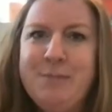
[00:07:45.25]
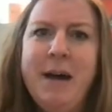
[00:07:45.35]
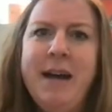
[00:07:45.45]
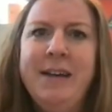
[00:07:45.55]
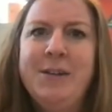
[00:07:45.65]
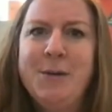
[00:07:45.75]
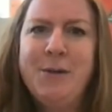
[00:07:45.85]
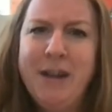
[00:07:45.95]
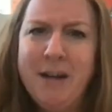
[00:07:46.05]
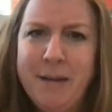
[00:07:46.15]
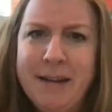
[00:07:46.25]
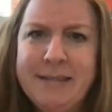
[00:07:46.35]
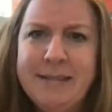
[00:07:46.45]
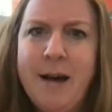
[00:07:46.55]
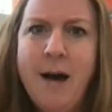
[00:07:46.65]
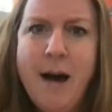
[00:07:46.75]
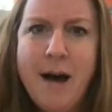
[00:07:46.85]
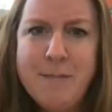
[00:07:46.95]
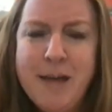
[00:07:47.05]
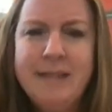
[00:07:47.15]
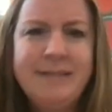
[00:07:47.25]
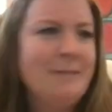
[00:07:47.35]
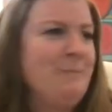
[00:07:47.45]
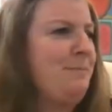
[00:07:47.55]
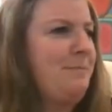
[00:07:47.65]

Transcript: My donor database is a hot mess.